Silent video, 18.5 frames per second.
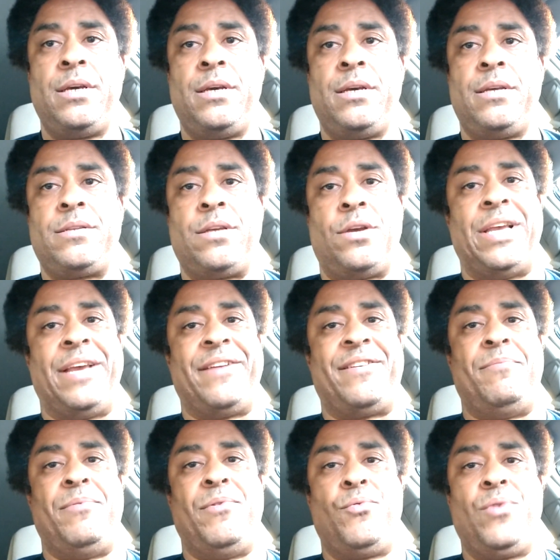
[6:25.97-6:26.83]
So you have
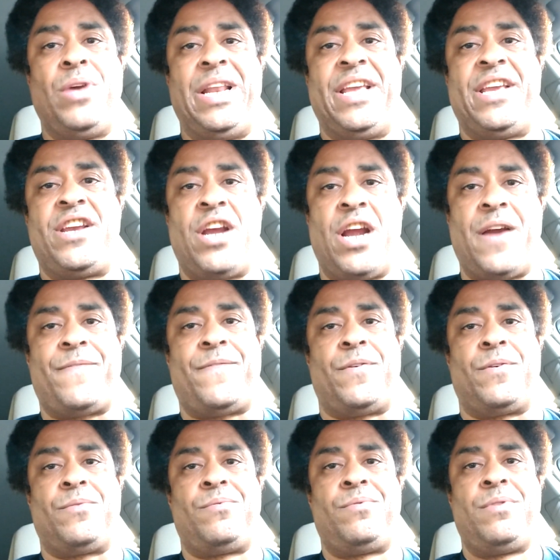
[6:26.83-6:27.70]
to be really
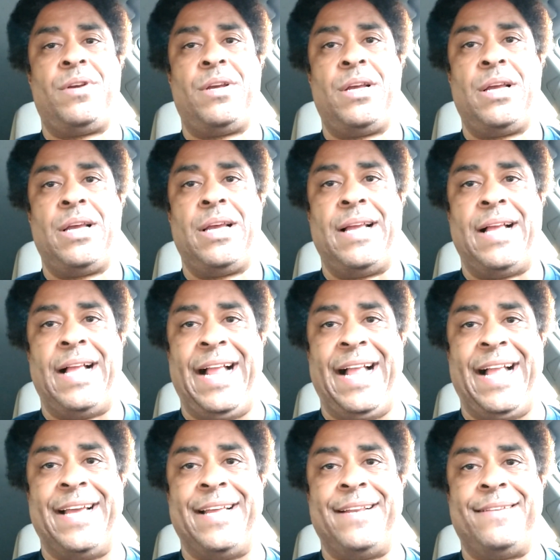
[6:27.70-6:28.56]
careful.
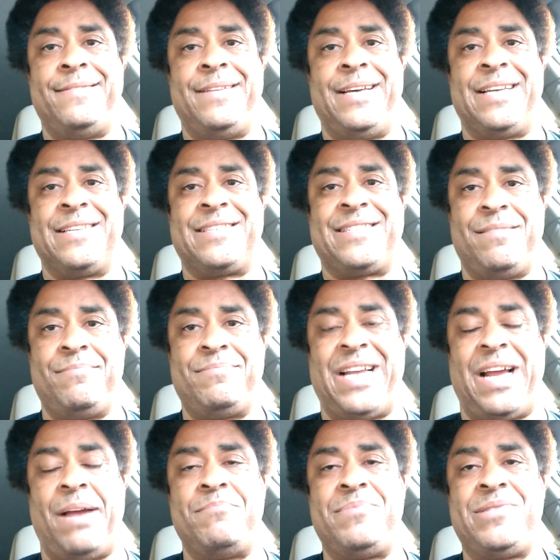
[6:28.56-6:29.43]
And
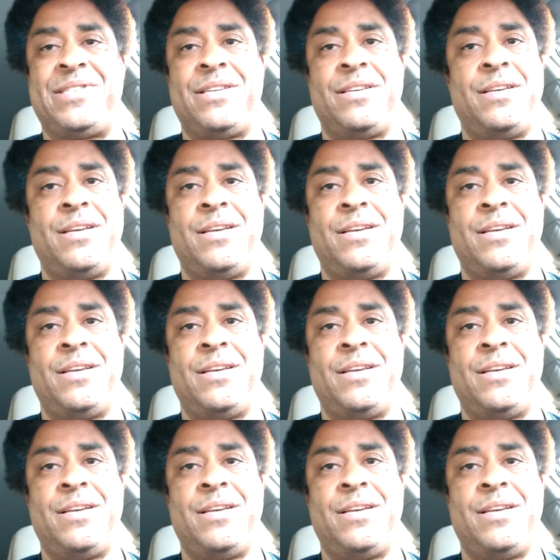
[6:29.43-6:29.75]
sometimes